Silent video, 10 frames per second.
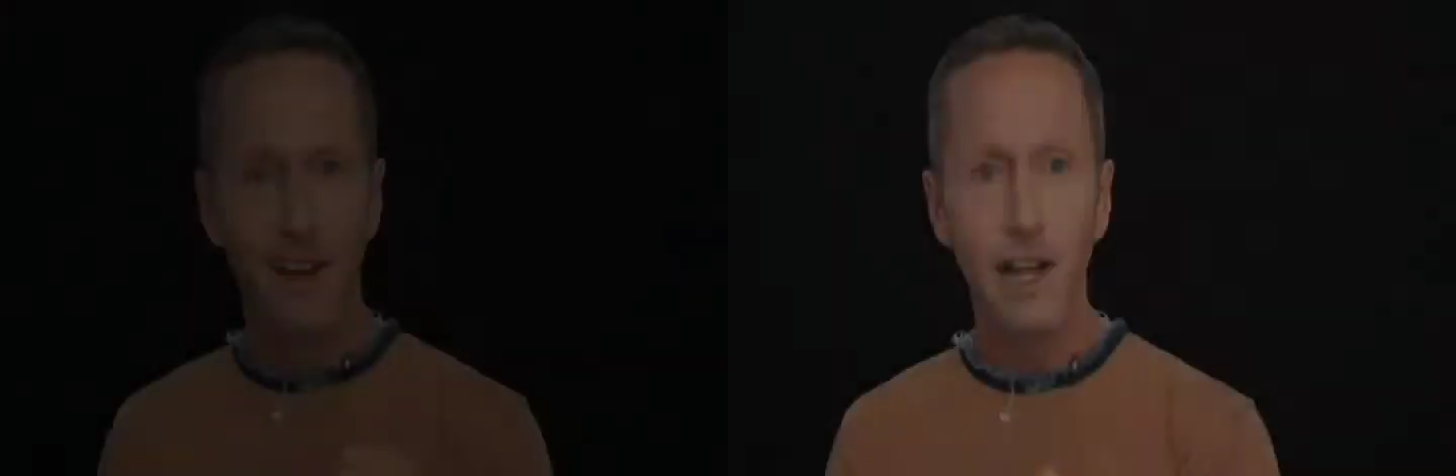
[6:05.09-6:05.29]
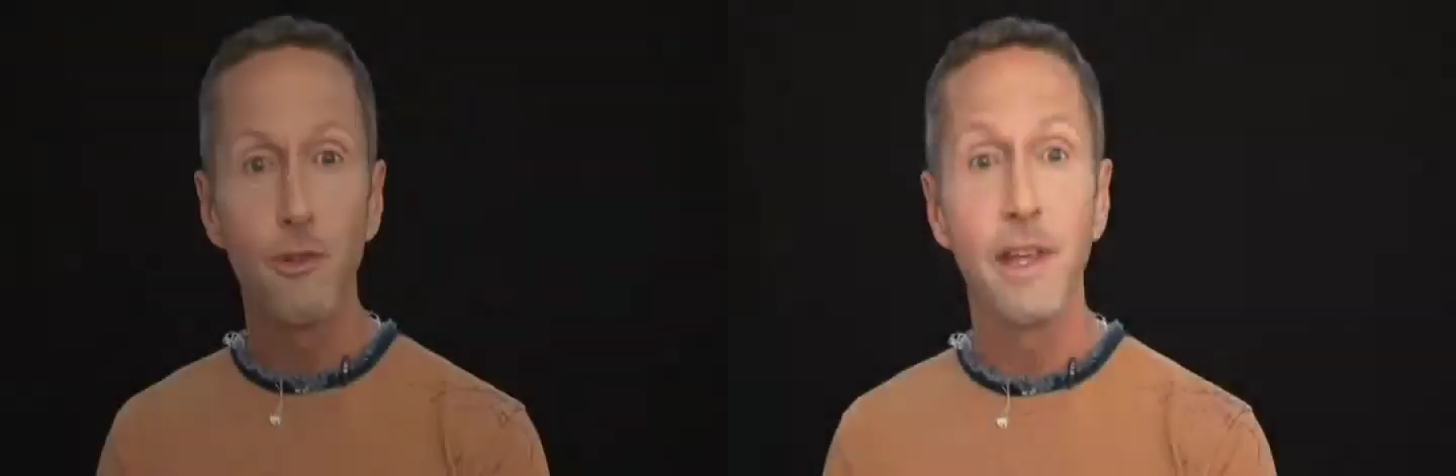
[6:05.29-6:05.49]

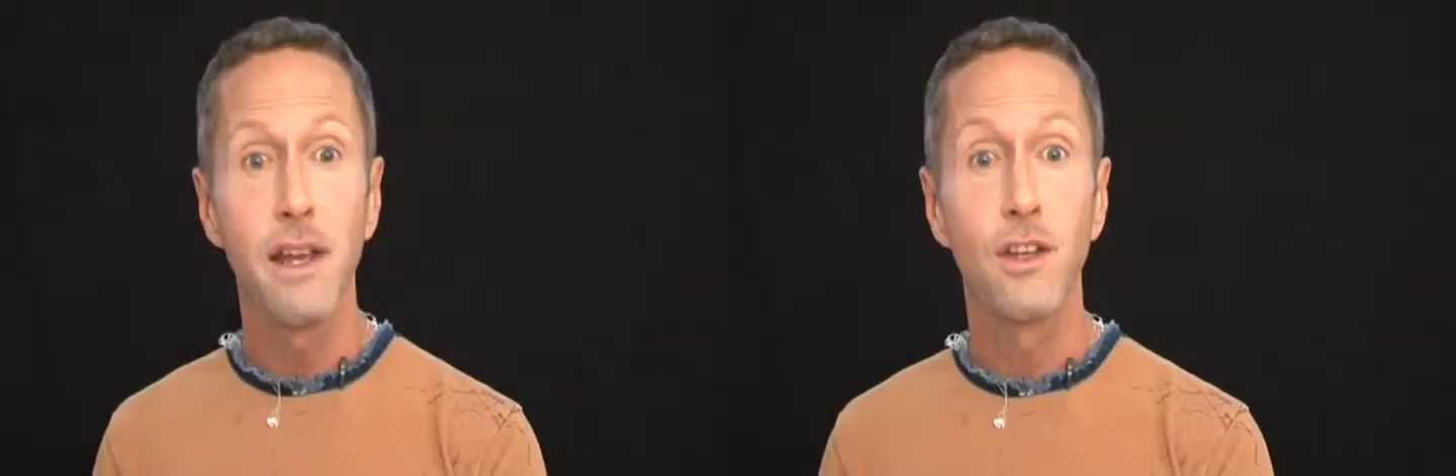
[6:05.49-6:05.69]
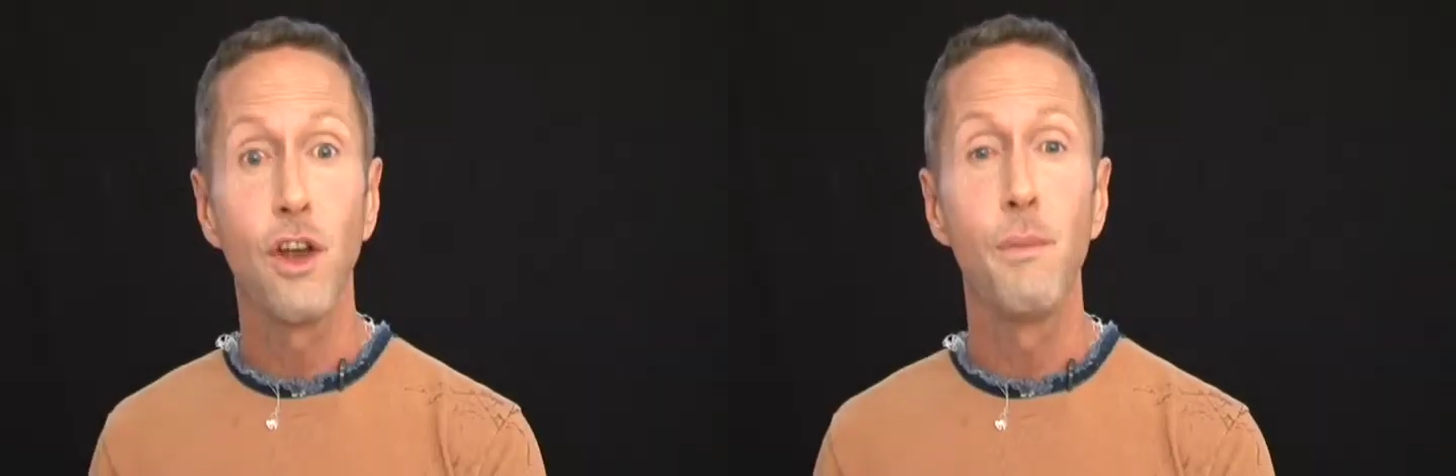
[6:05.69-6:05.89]
I
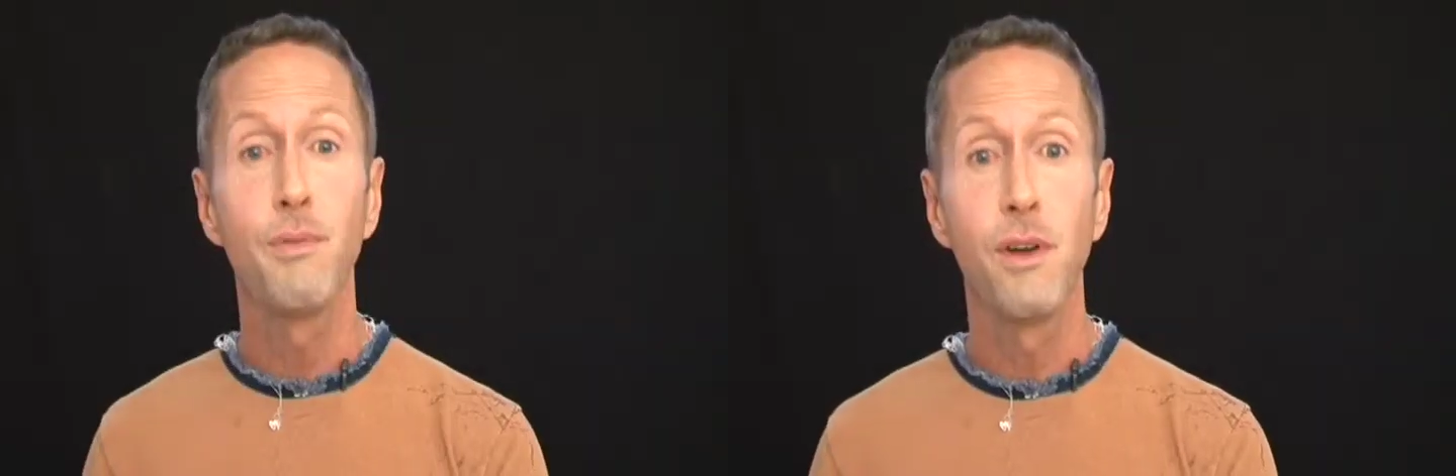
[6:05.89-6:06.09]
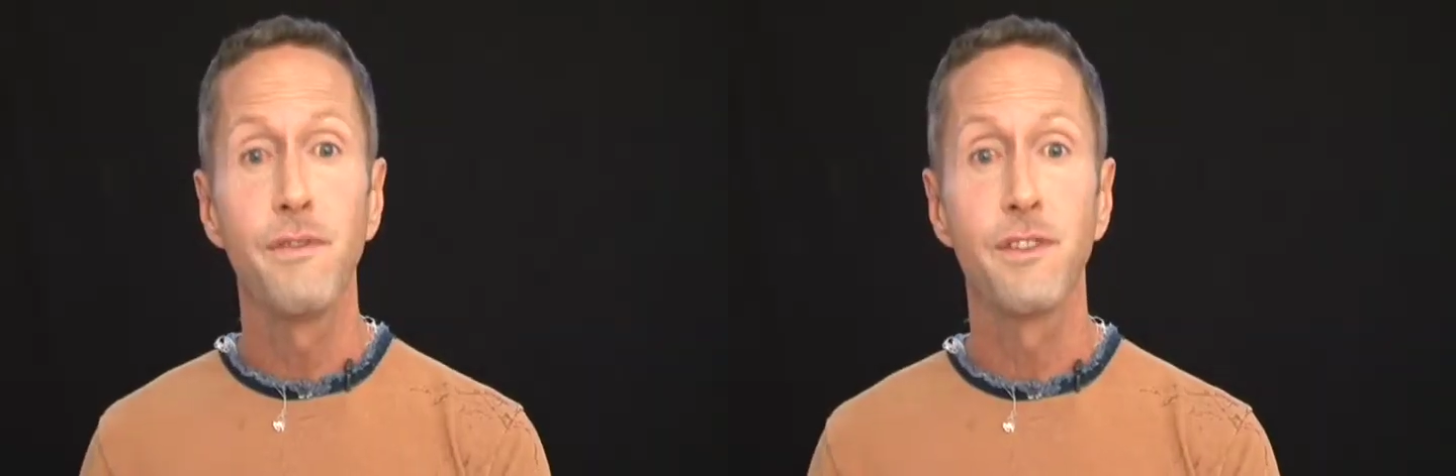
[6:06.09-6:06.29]
created
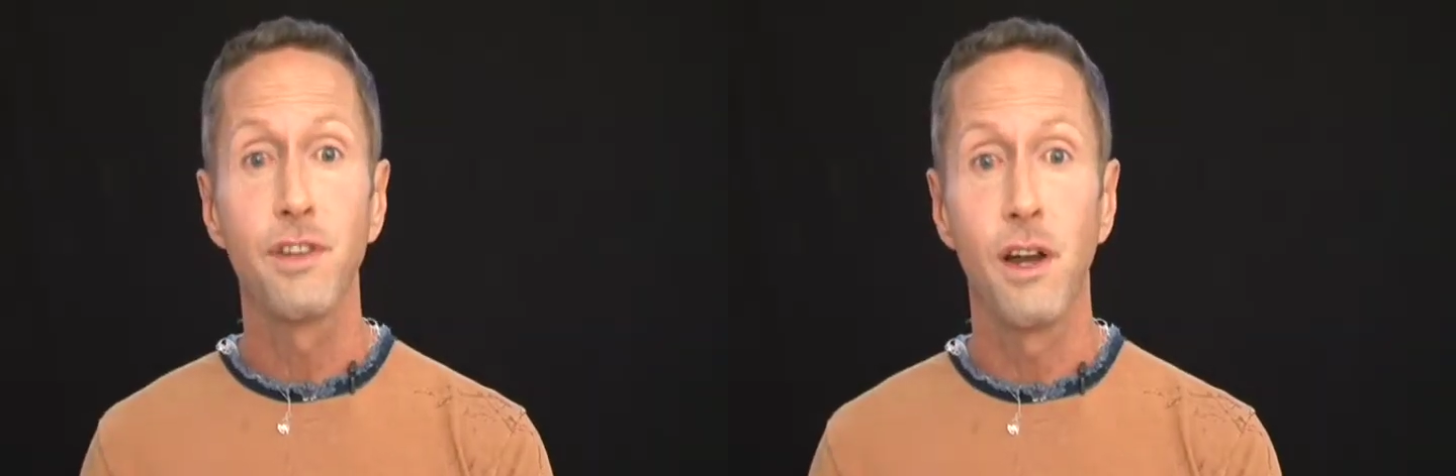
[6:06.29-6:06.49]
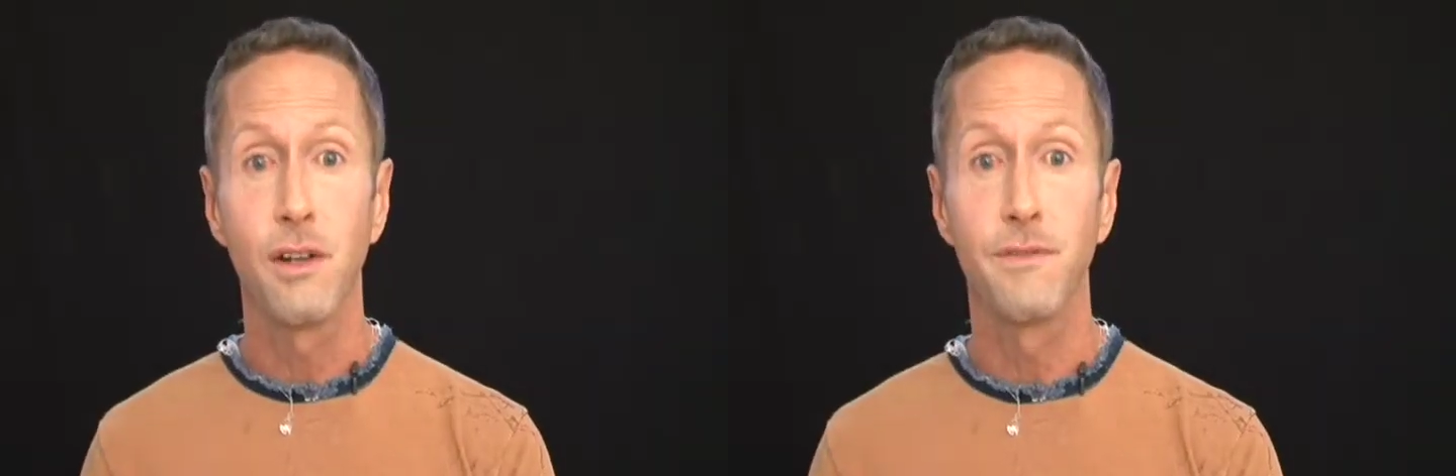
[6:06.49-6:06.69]
GoPro
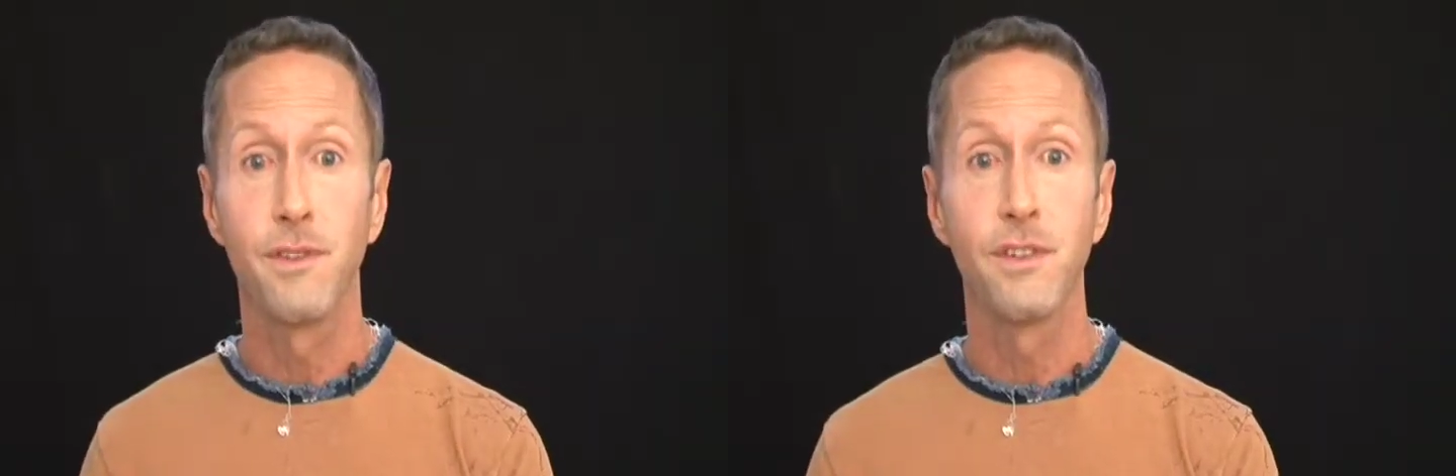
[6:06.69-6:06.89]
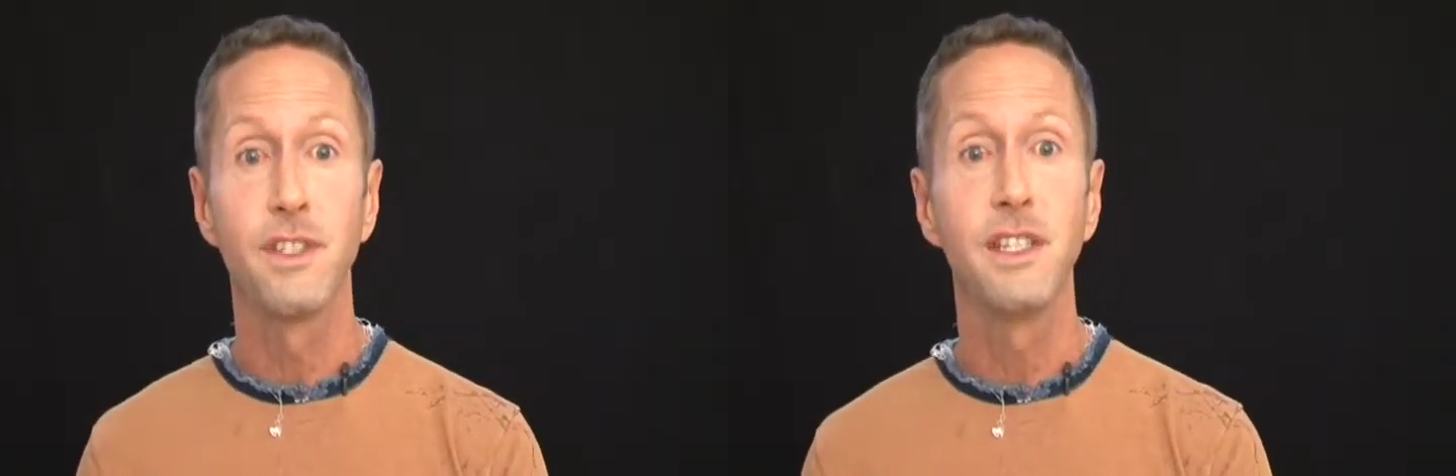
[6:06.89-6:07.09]

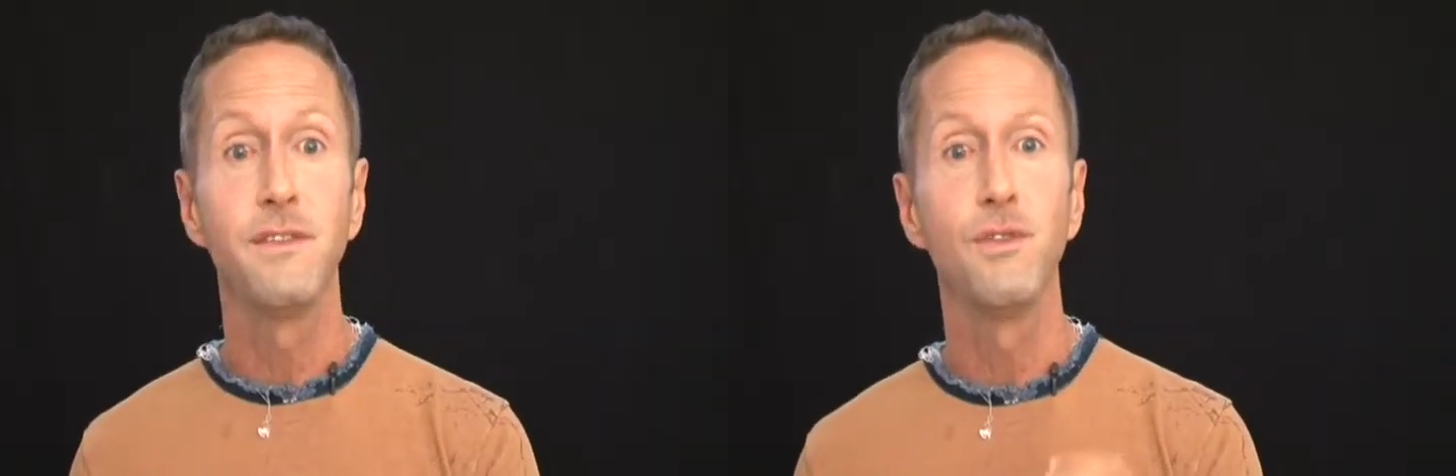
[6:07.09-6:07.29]
Photographer to give